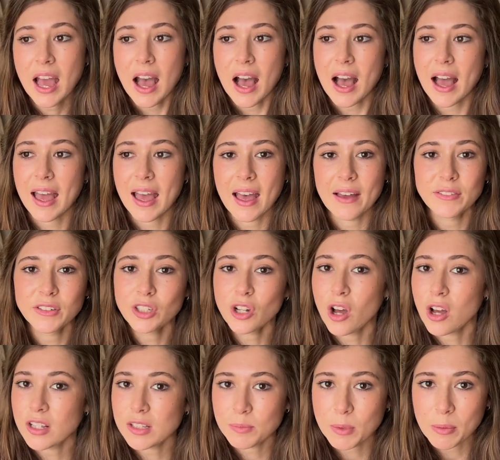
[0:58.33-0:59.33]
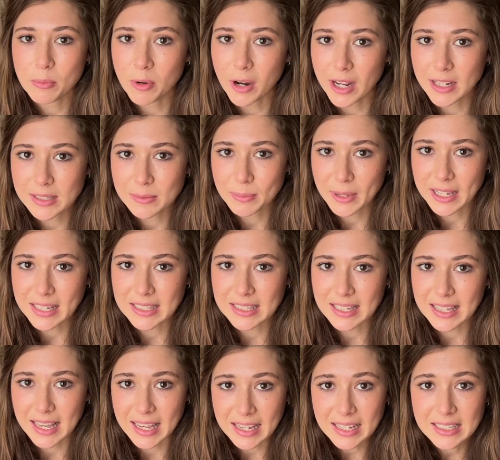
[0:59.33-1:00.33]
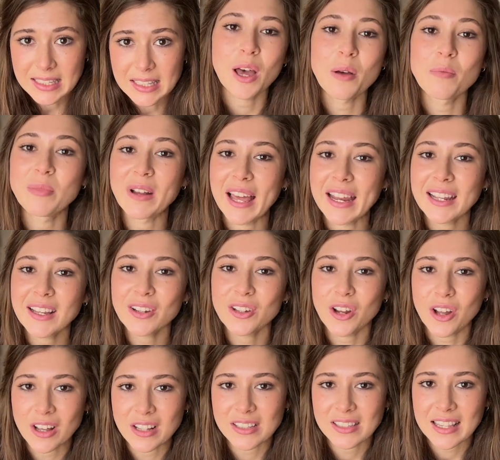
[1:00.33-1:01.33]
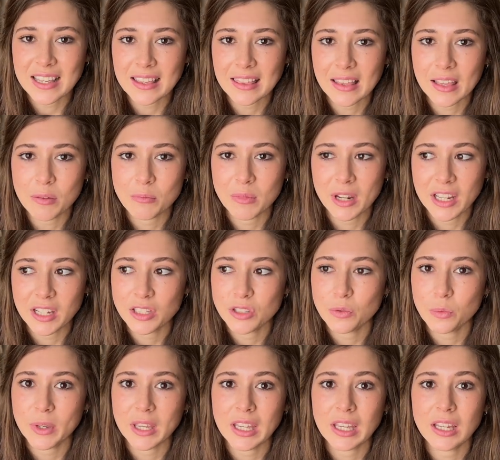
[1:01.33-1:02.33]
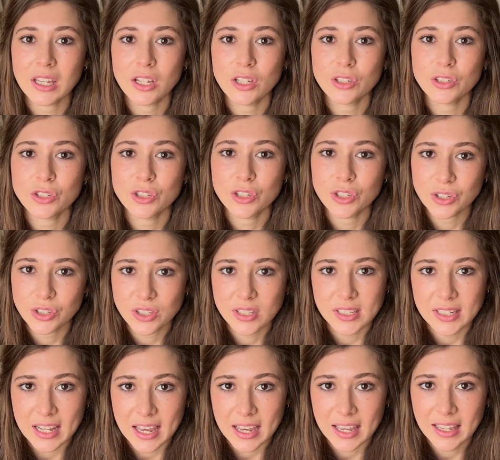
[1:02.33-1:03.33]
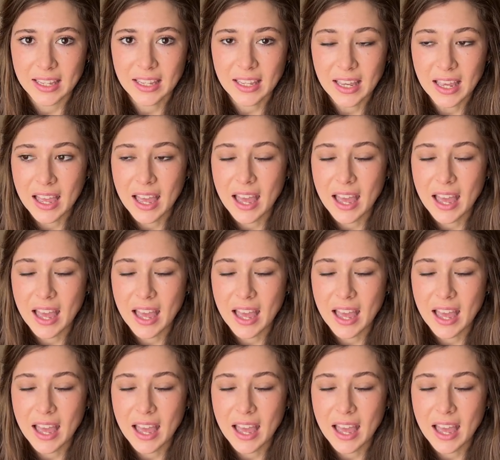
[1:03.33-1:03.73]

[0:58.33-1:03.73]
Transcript: I haven't asked my bridesmaids yet. I'm planning on asking them next week, Tuesday.